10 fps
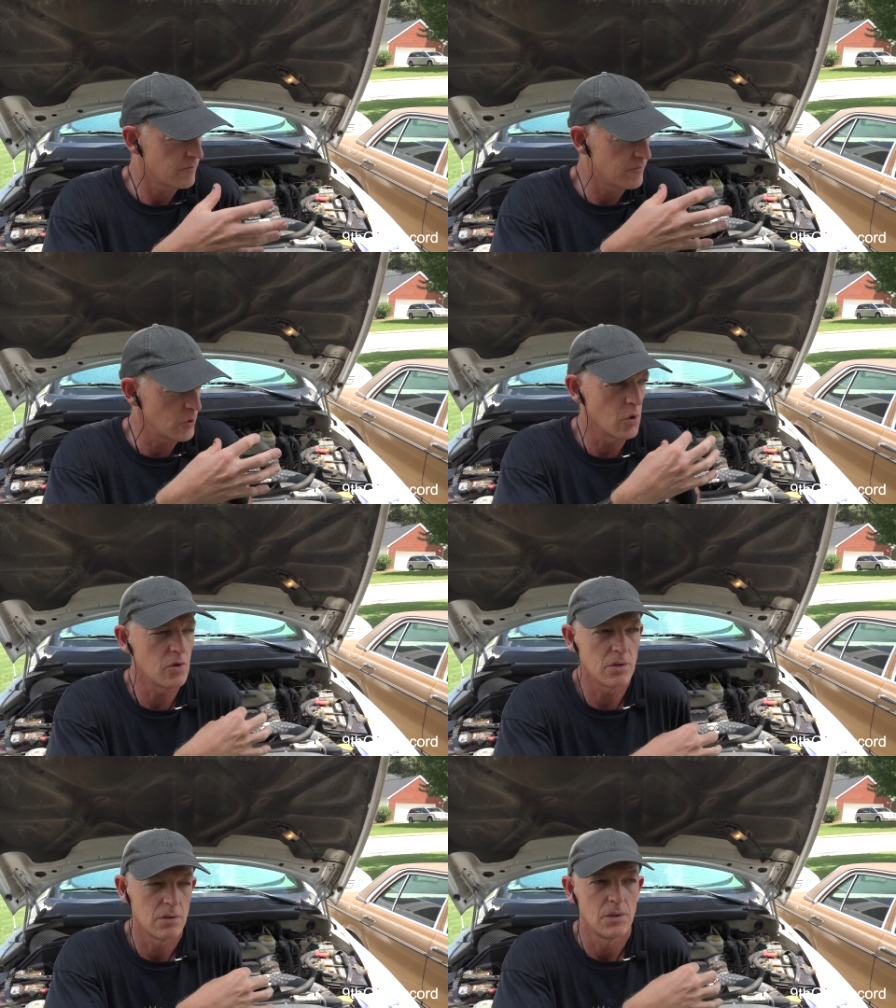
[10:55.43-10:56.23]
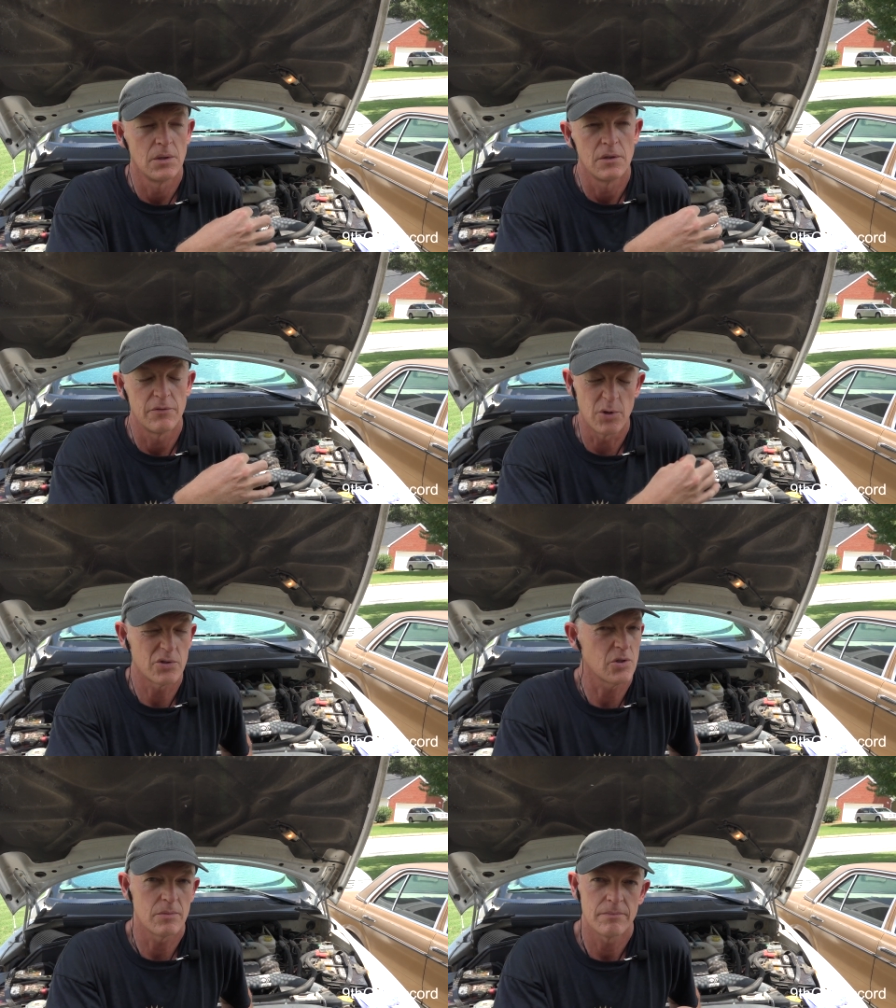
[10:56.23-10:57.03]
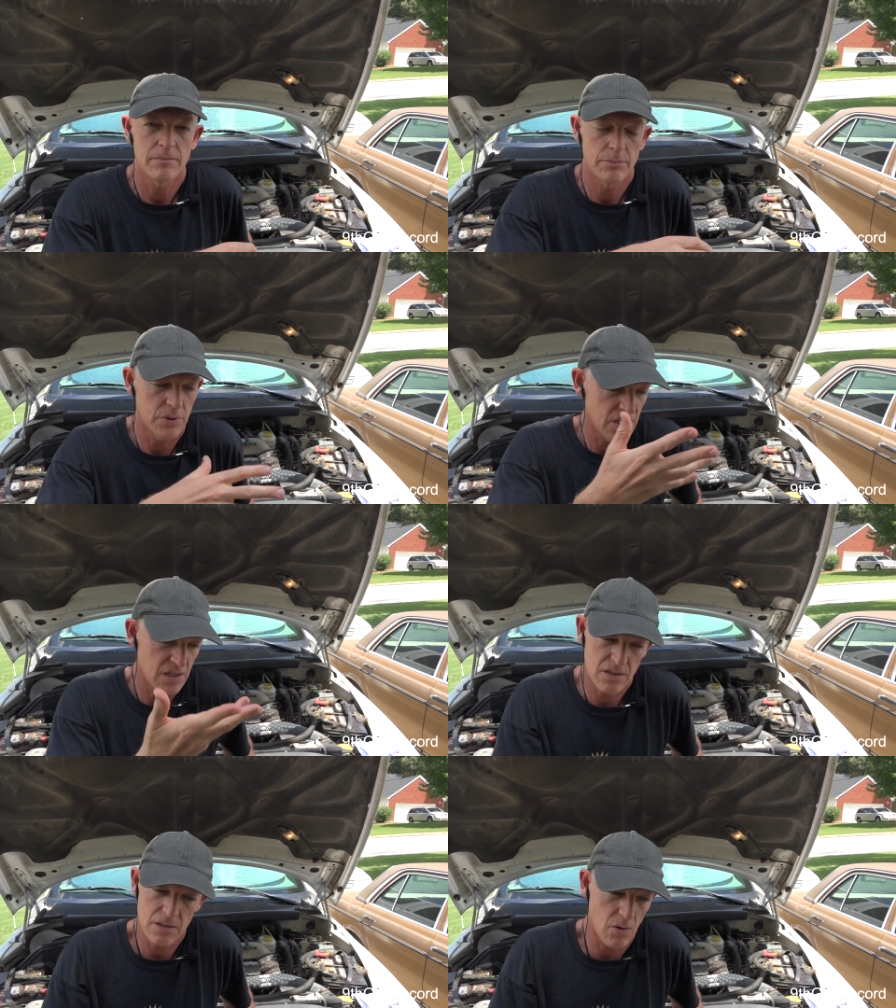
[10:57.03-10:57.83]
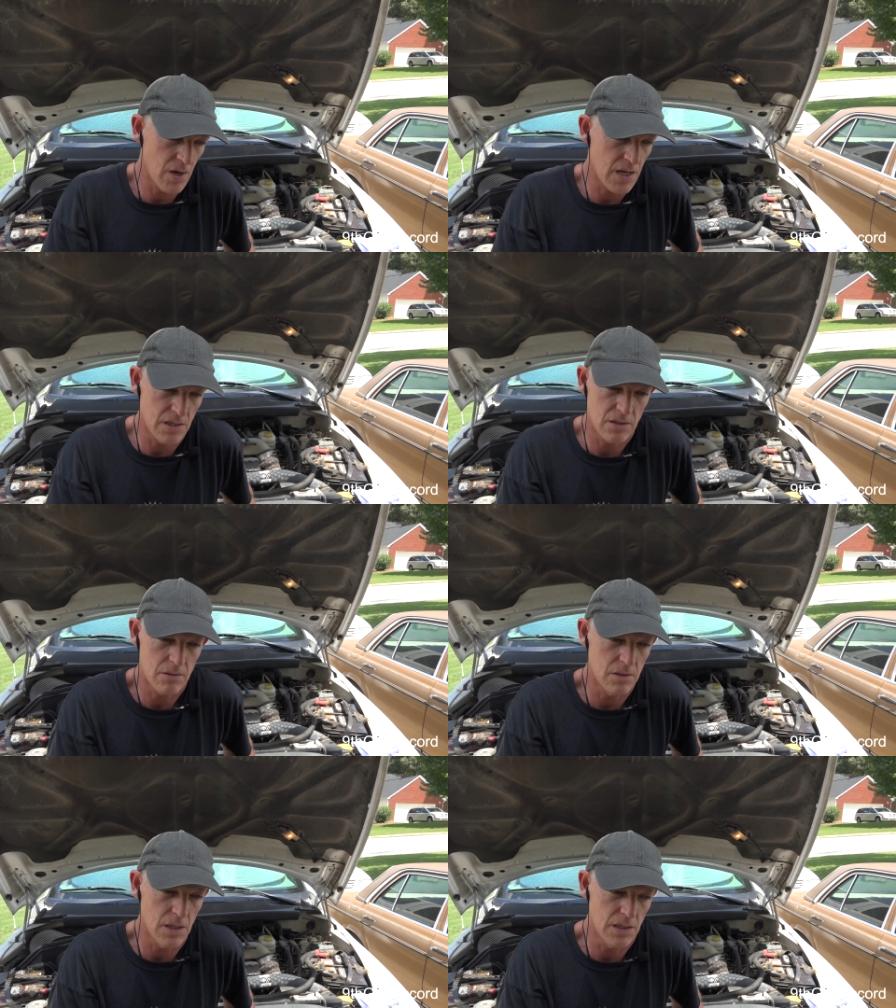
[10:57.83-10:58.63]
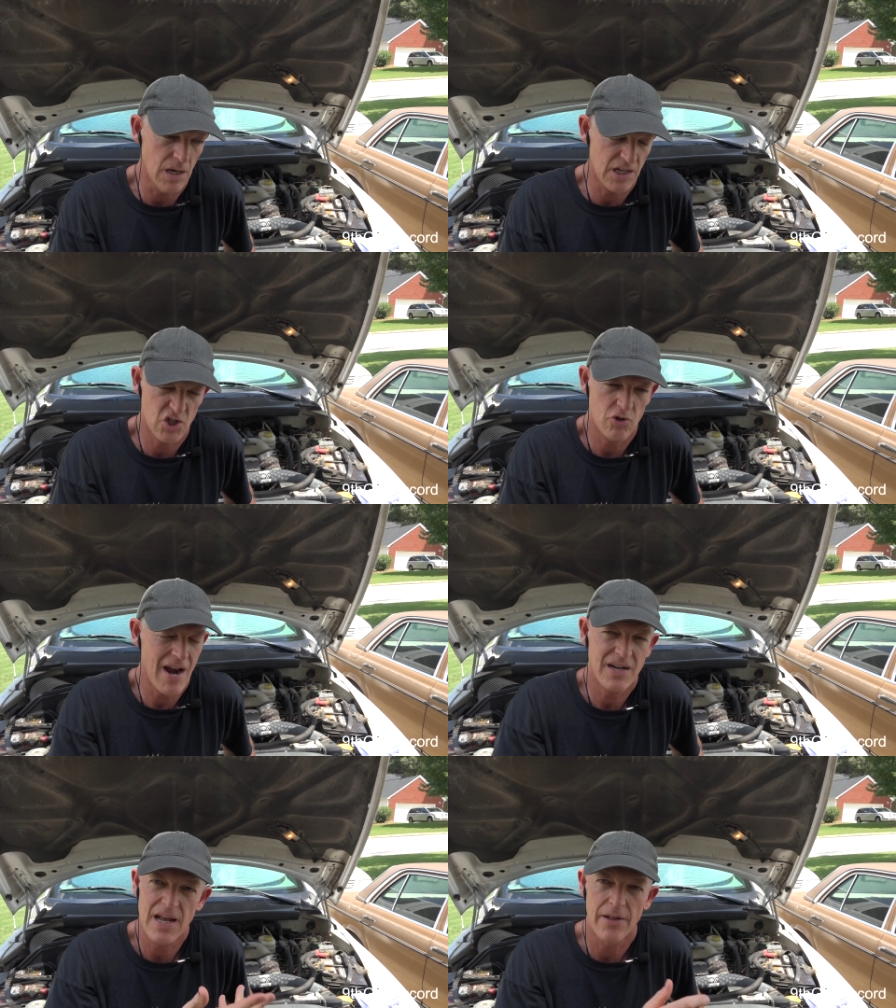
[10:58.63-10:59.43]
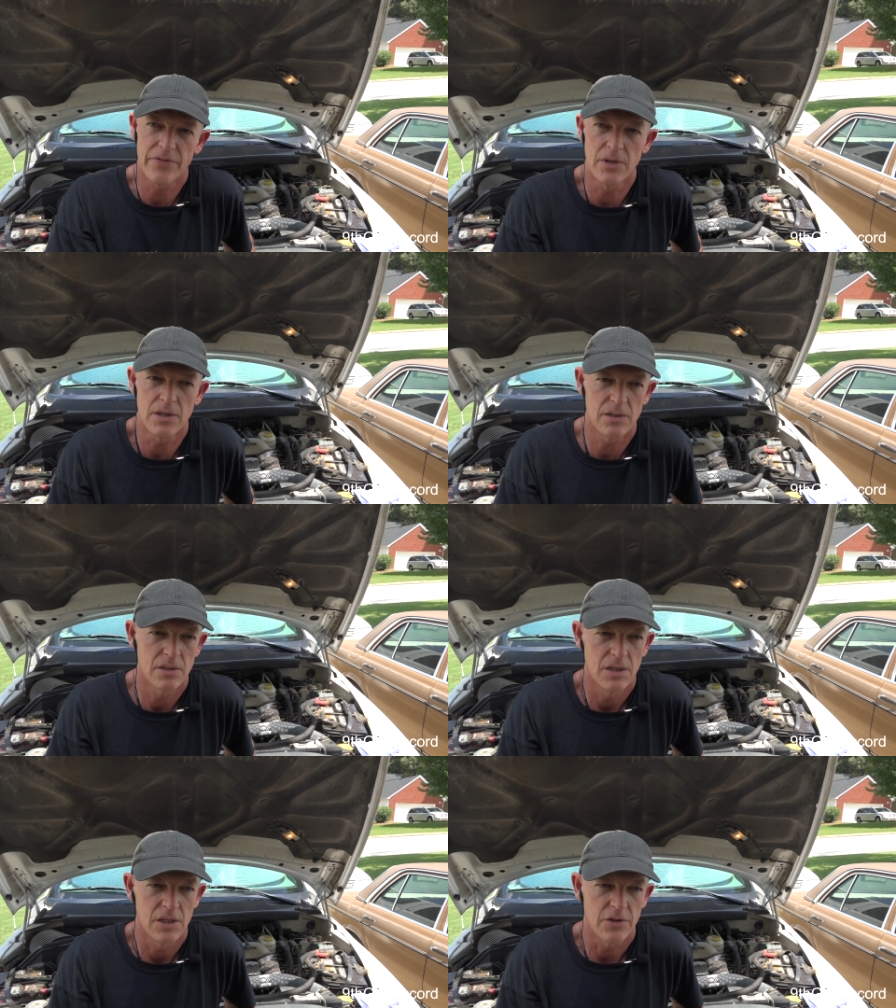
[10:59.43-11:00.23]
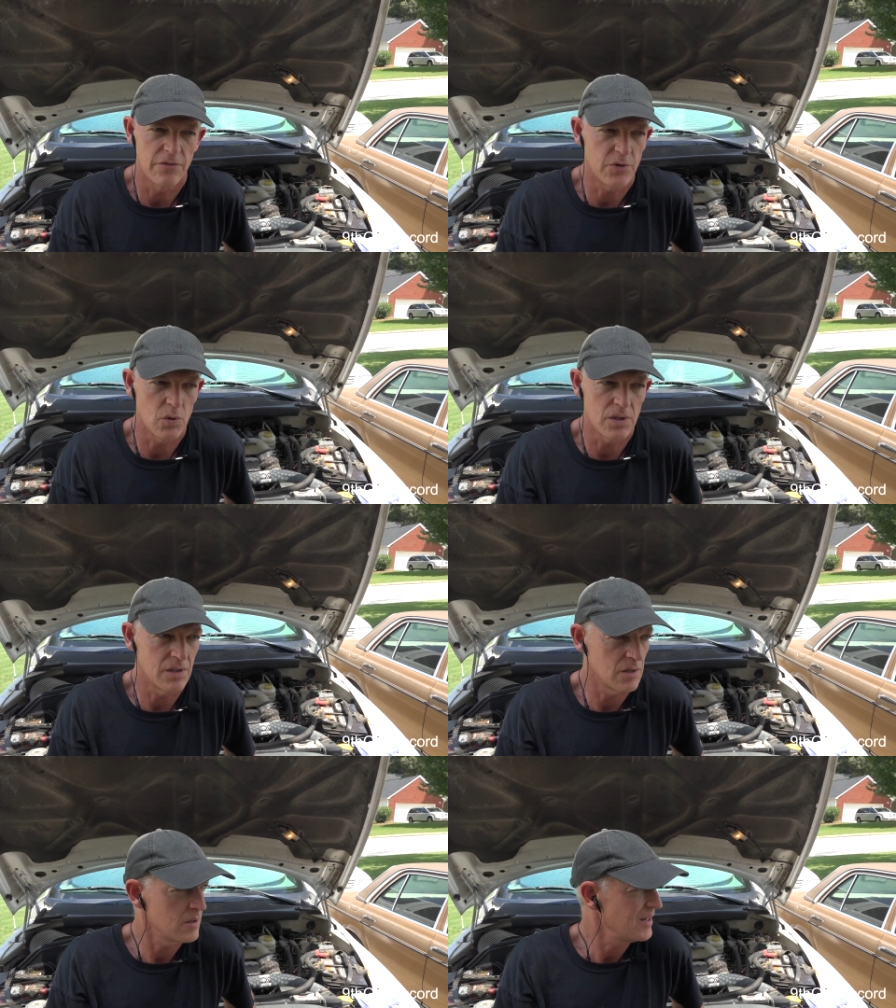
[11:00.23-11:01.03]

fuel filter, please go ahead and, and extract out the, the fuel in there.